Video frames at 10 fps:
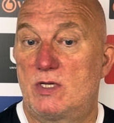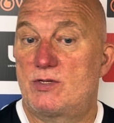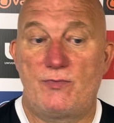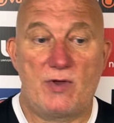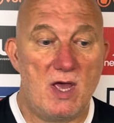It's
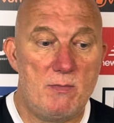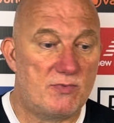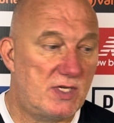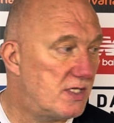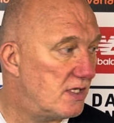a tough game,
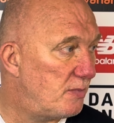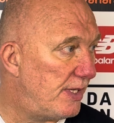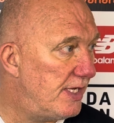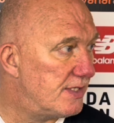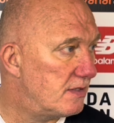said to the
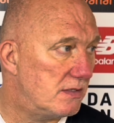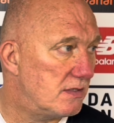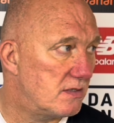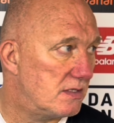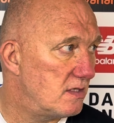players.
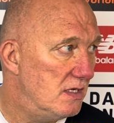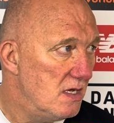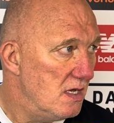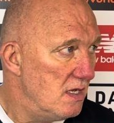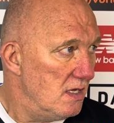
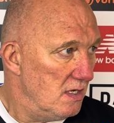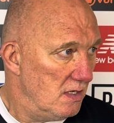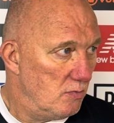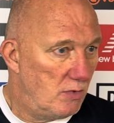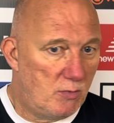
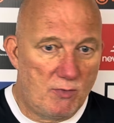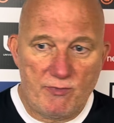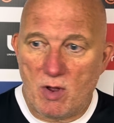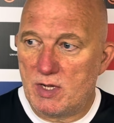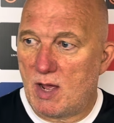we move
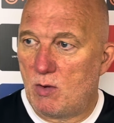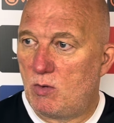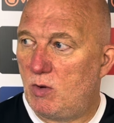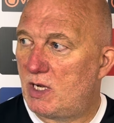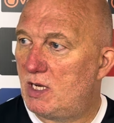on now
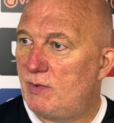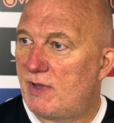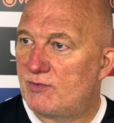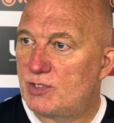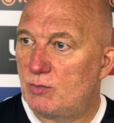quickly. We
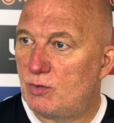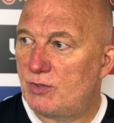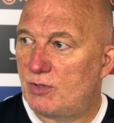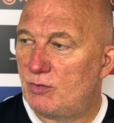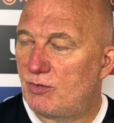have two good.
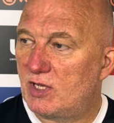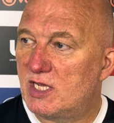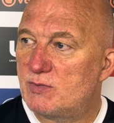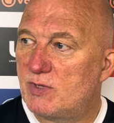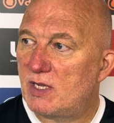The good thing
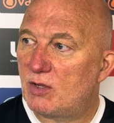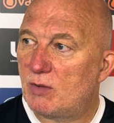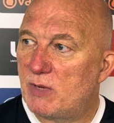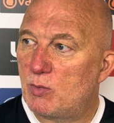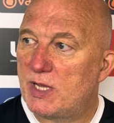is got a
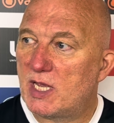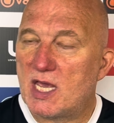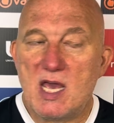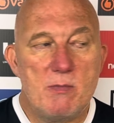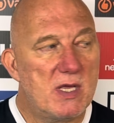midweek
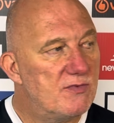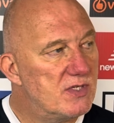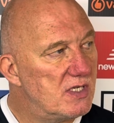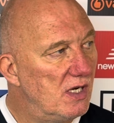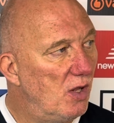game. It gives
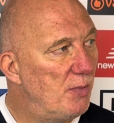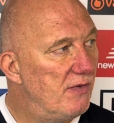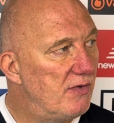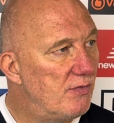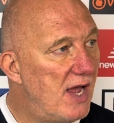us a little bit
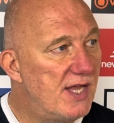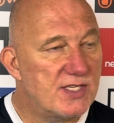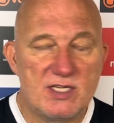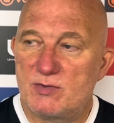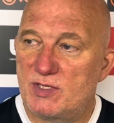of a
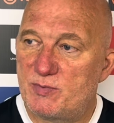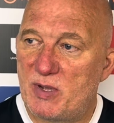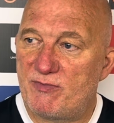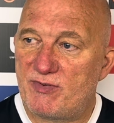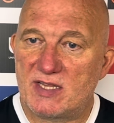rest because it's
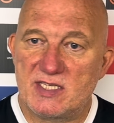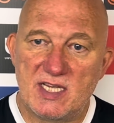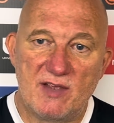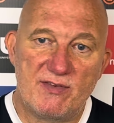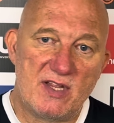been
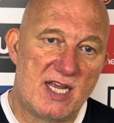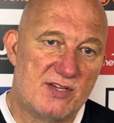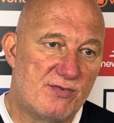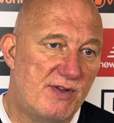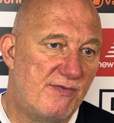frantic for the
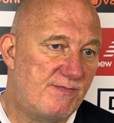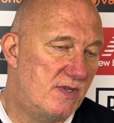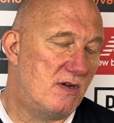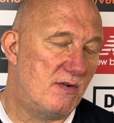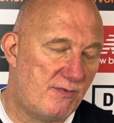last three,
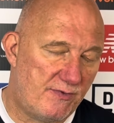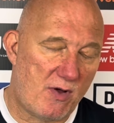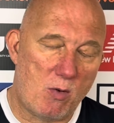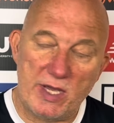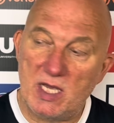
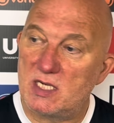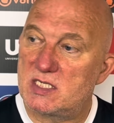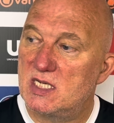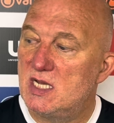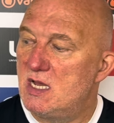4
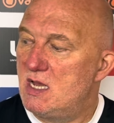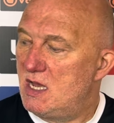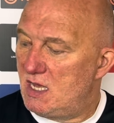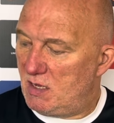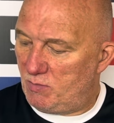weeks.
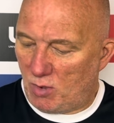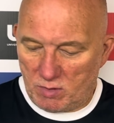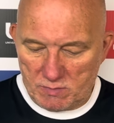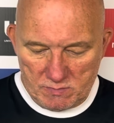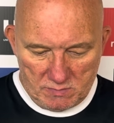
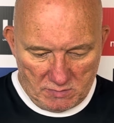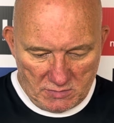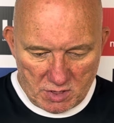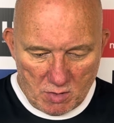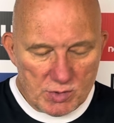But
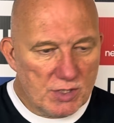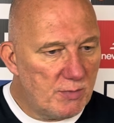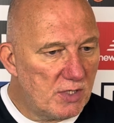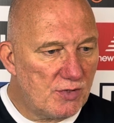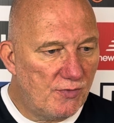it's always going
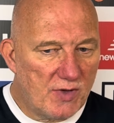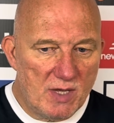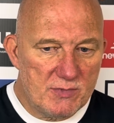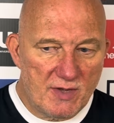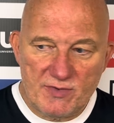to be a tough
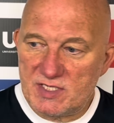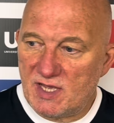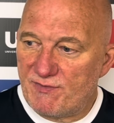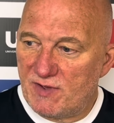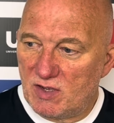game. If it's
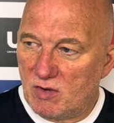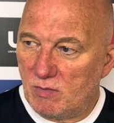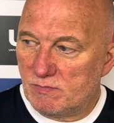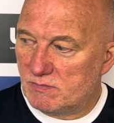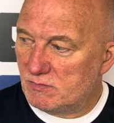the FA
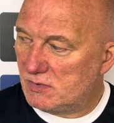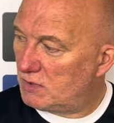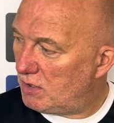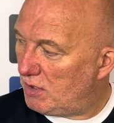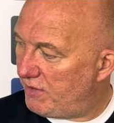Cup,
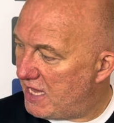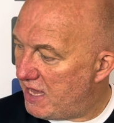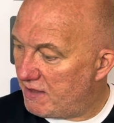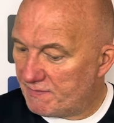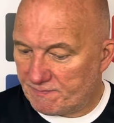we'll go there.